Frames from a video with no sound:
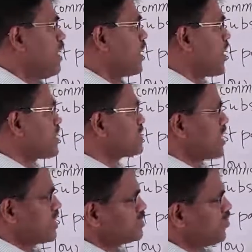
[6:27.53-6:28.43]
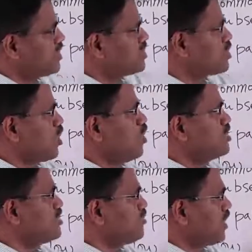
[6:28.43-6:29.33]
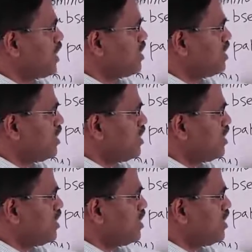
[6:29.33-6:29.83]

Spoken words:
and I can satisfy this clause if I can